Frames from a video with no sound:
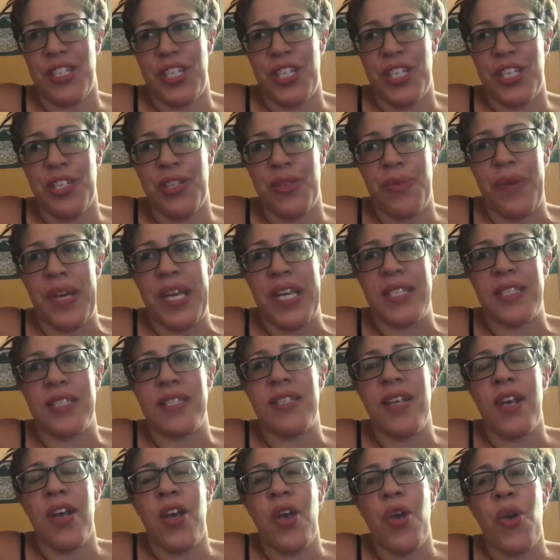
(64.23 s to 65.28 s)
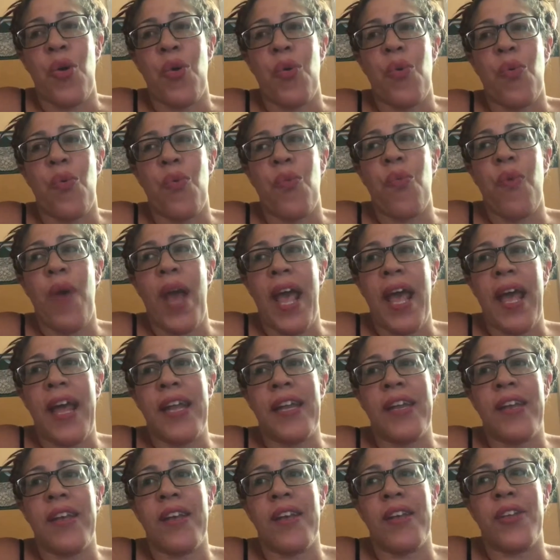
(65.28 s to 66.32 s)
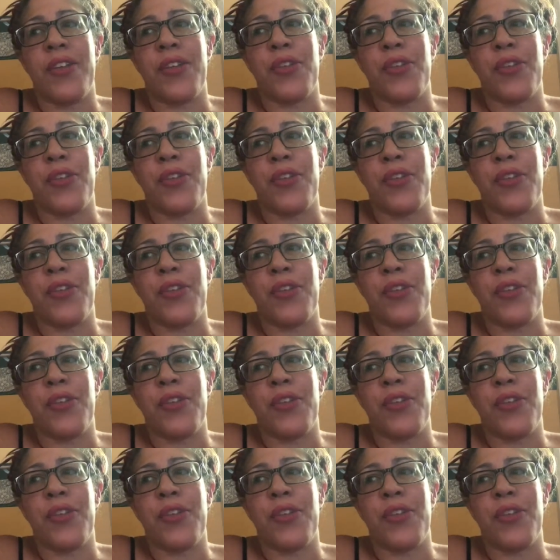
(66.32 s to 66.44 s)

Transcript: to you is when